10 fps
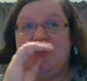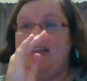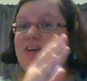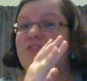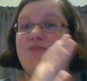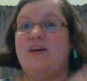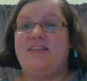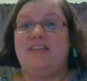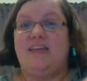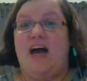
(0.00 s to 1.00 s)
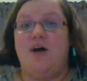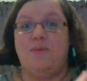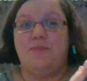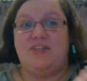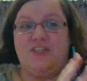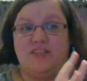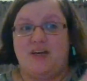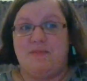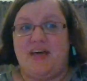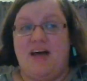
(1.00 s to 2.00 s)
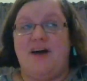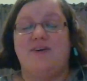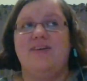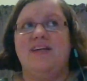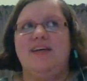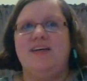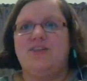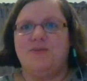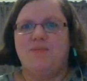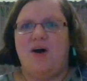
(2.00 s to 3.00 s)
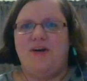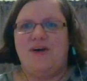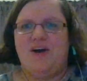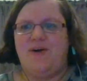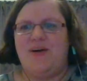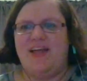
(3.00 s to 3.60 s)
hear the rest of the album, which is coming out tomorrow.